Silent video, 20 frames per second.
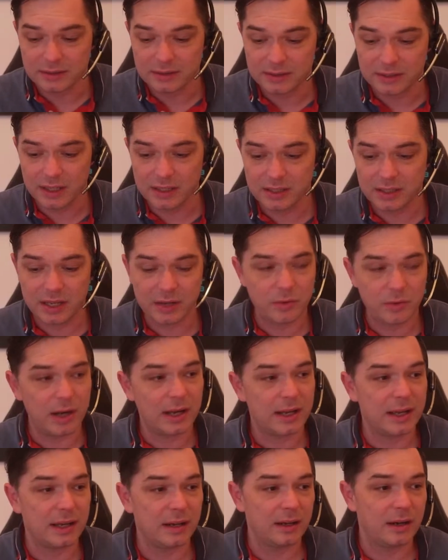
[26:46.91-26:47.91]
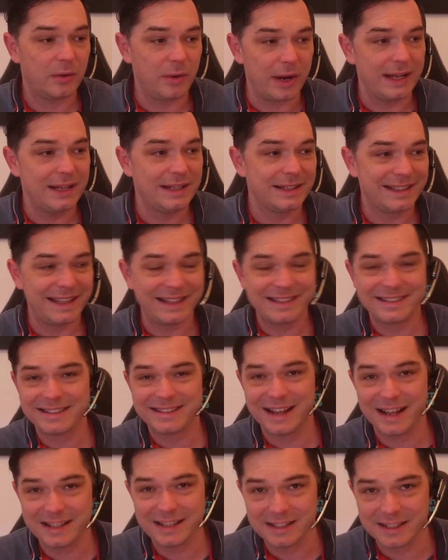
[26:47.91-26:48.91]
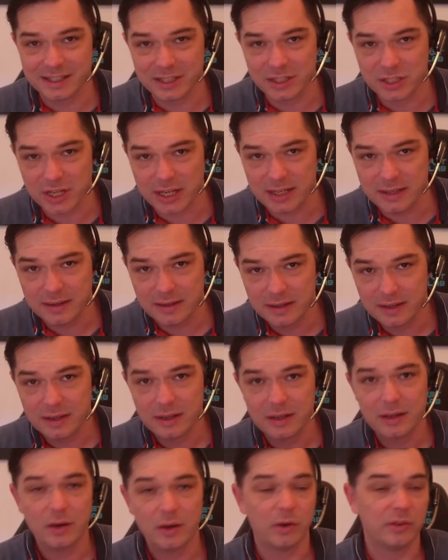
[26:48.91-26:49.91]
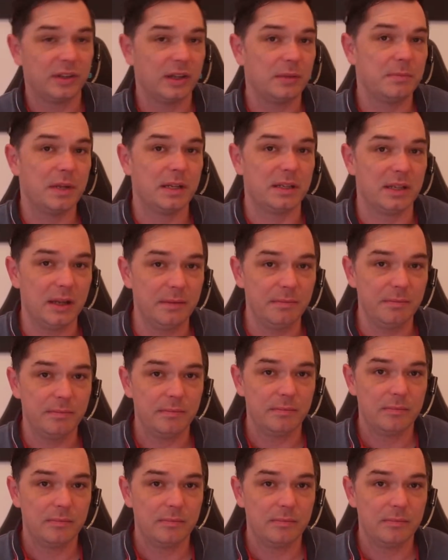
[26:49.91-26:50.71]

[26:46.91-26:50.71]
Yeah, you can write get started in the chat or send me a DM,